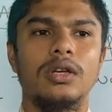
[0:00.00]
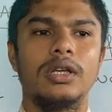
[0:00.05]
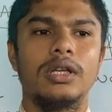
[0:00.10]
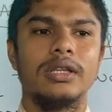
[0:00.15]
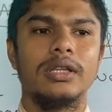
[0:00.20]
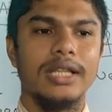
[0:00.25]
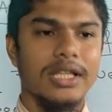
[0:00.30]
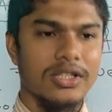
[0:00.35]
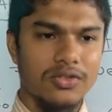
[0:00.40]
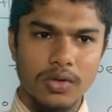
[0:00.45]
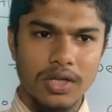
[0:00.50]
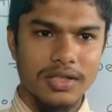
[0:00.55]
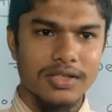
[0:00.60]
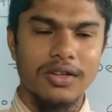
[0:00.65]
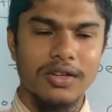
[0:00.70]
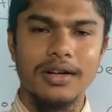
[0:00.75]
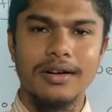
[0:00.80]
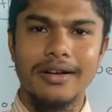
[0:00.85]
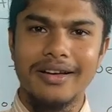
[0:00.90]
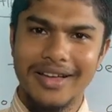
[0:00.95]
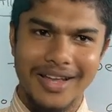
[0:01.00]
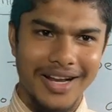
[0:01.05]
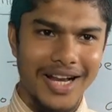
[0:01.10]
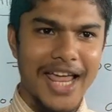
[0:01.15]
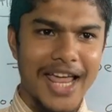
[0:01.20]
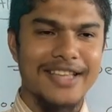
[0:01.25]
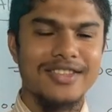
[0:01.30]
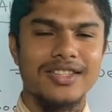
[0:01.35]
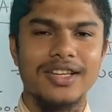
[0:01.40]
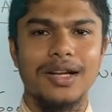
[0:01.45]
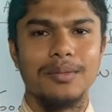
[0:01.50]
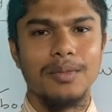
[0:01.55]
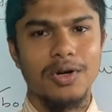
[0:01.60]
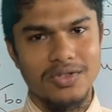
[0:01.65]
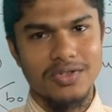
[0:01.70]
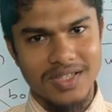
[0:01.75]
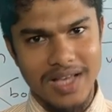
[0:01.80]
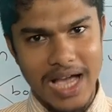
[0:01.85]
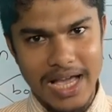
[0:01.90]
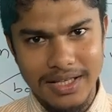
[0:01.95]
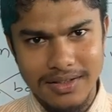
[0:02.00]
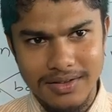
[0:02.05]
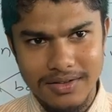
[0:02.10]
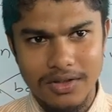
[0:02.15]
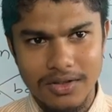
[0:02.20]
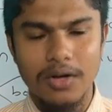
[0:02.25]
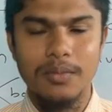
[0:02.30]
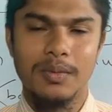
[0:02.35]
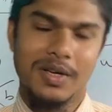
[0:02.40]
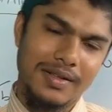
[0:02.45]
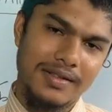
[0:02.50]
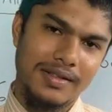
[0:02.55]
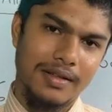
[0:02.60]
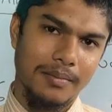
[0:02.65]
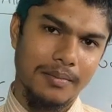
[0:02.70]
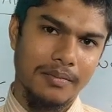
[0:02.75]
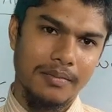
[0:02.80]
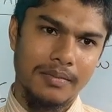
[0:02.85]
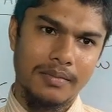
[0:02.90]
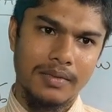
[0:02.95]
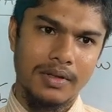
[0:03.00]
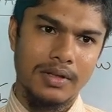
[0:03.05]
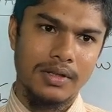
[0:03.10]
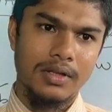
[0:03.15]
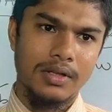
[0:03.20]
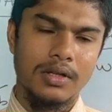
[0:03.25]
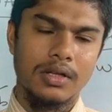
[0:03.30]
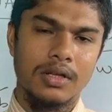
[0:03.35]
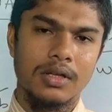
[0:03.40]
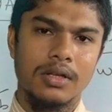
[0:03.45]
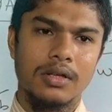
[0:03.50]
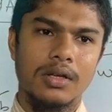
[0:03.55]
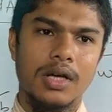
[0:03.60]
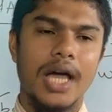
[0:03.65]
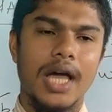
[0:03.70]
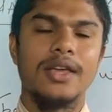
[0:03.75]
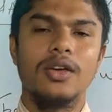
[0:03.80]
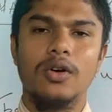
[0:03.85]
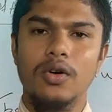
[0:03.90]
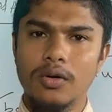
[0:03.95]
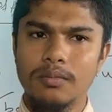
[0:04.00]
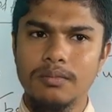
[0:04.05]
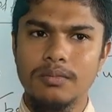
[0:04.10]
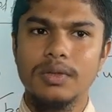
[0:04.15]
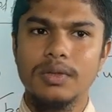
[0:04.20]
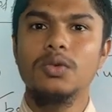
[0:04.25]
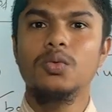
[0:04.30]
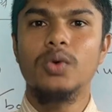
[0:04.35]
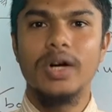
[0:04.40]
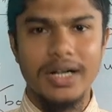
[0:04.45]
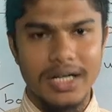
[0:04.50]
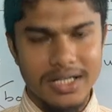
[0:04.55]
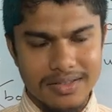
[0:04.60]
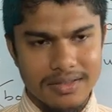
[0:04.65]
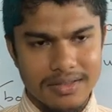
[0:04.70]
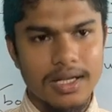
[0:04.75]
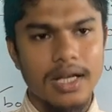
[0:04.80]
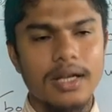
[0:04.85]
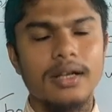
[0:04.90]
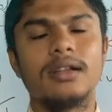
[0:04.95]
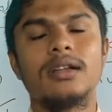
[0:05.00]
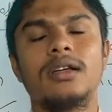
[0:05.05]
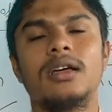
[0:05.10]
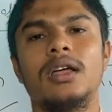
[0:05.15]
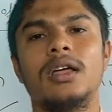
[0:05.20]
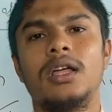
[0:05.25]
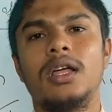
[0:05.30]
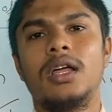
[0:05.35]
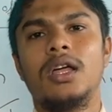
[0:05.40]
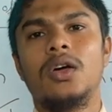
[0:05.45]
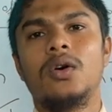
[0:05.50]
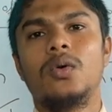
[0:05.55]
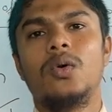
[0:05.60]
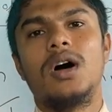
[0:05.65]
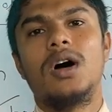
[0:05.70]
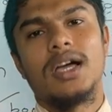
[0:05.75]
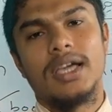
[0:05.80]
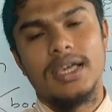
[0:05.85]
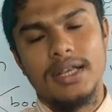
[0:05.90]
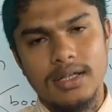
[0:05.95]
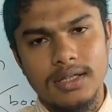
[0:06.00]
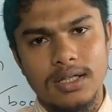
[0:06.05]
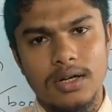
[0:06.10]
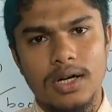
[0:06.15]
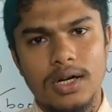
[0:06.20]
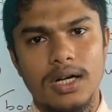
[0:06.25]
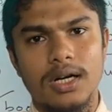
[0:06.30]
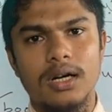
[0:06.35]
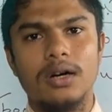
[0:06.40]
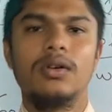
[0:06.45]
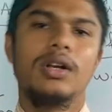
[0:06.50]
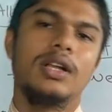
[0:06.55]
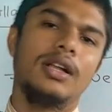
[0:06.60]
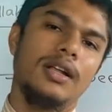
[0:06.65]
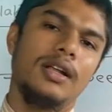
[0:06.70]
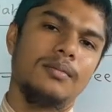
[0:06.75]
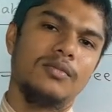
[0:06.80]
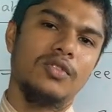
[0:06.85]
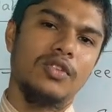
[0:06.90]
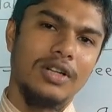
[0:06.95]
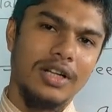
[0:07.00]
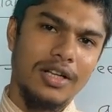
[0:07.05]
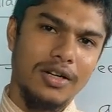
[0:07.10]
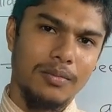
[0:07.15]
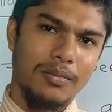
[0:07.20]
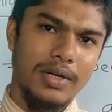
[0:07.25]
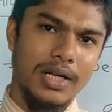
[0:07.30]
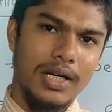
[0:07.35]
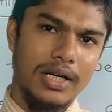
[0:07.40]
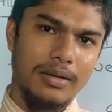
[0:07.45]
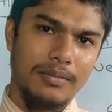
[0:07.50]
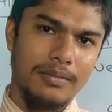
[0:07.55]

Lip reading: this was our lecture about signs of ism. I hope you understand. Wa akhiri dawana alhamdulillah rabbil alamin.